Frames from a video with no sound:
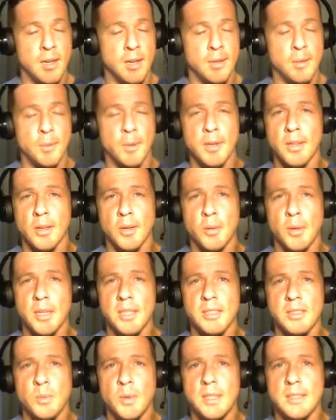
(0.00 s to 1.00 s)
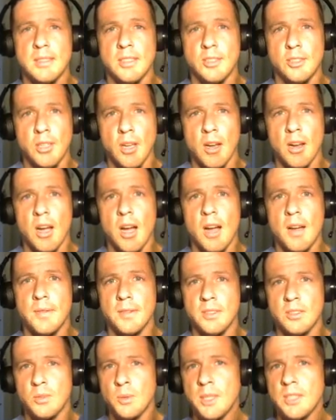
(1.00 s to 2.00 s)
one of the quickest ways to shut off
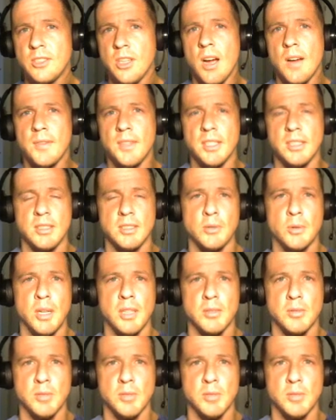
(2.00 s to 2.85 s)
and switch off this stress